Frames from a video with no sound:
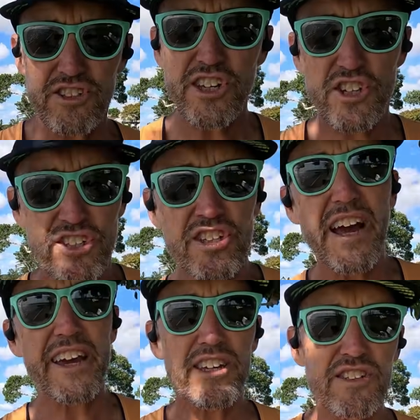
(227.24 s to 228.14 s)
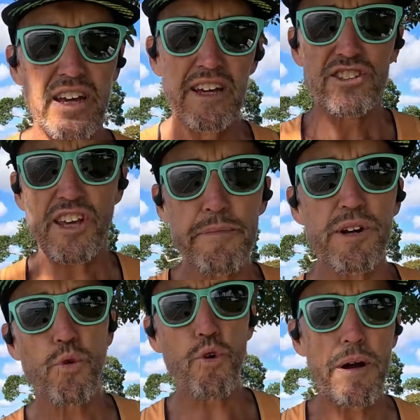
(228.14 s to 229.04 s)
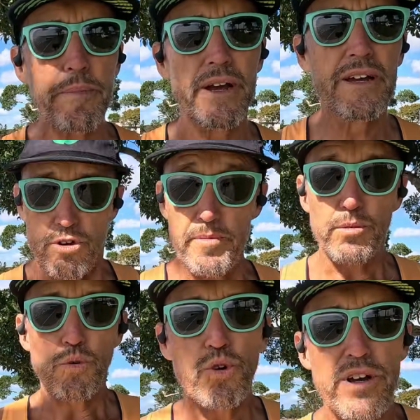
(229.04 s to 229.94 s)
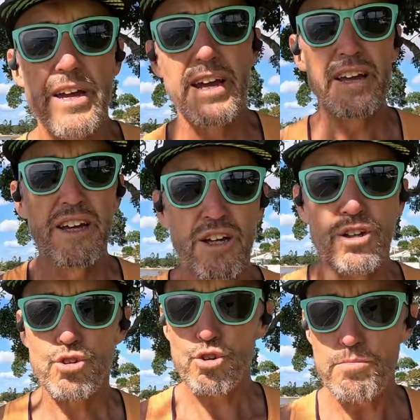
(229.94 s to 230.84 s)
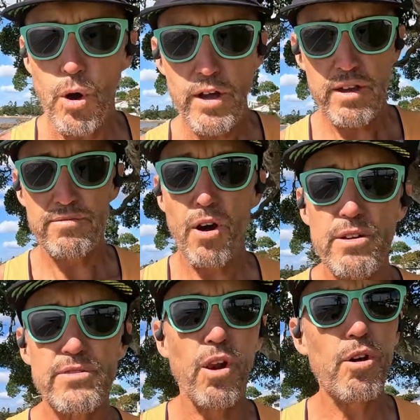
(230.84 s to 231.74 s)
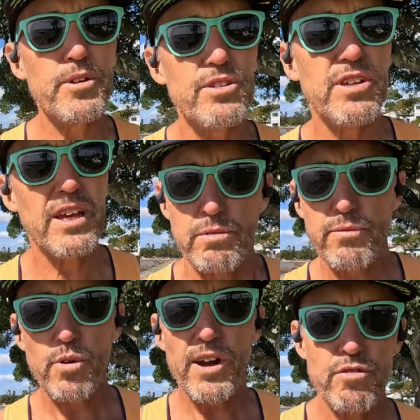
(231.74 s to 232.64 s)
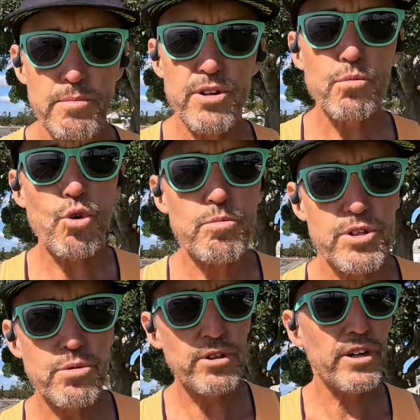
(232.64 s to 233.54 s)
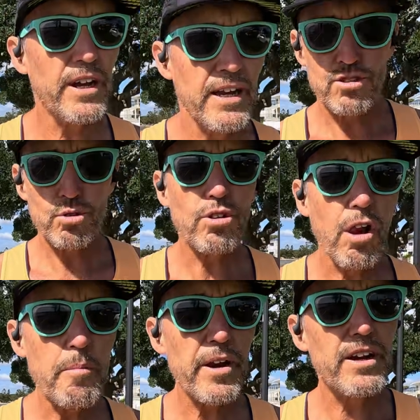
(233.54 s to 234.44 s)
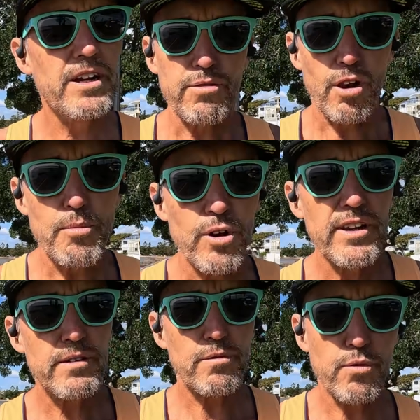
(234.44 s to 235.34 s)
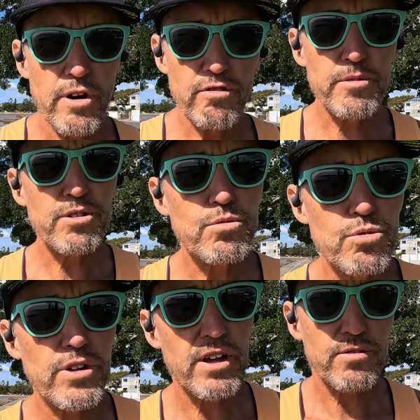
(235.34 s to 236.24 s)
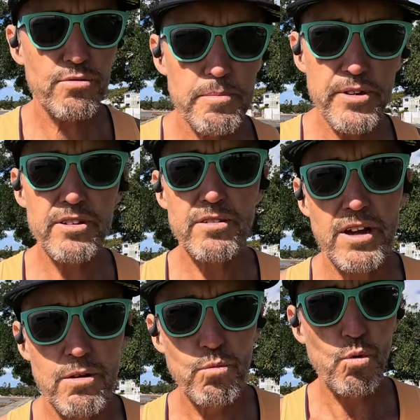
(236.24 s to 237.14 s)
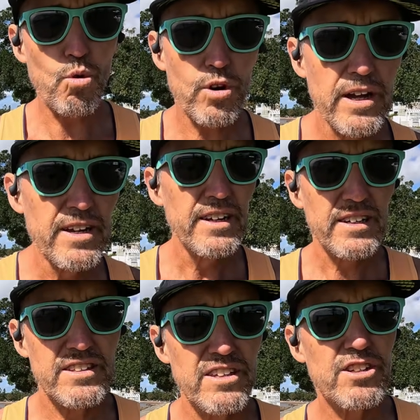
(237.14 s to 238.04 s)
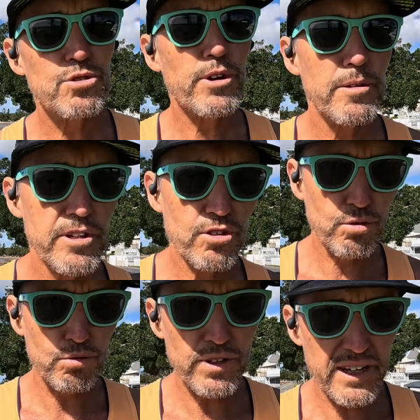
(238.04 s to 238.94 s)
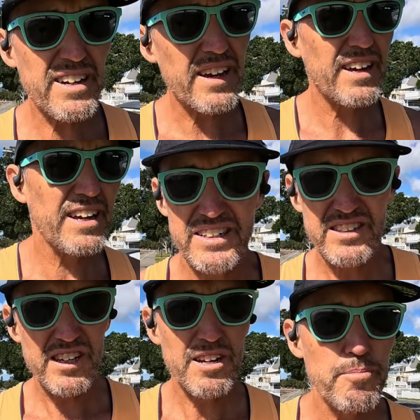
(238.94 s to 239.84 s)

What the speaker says: the session today is 10-minute warm-up, 3-minute walk, 2 by 5 kilometres with a 400 metre walk between, a 2 kilometre followed by another 400 metre walk, 3-minute walk, and then a 20-minute cool down. Like I said,